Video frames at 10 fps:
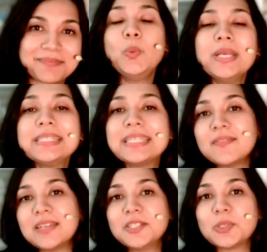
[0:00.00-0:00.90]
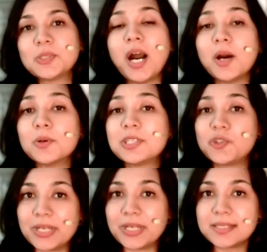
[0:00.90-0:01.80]
We'll dive into how
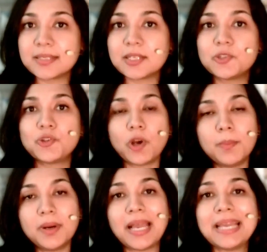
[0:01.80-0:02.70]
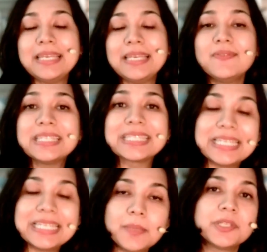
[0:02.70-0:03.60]
stress, trauma, and even
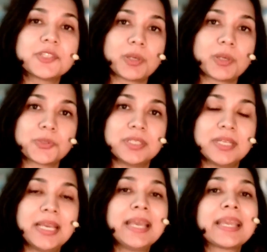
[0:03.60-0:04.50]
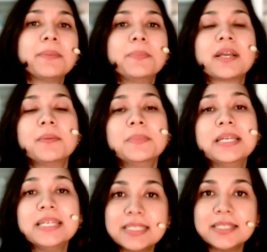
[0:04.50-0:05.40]
sleep disruption can become
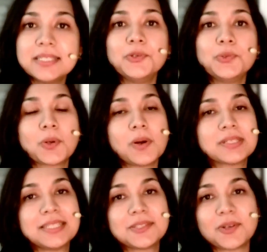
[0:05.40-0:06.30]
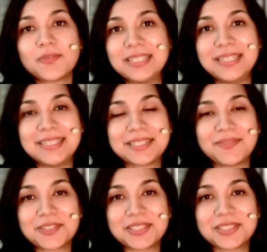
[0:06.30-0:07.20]
hidden root causes of kidney
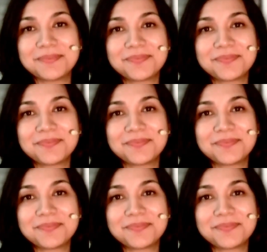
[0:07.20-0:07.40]
dysfunction.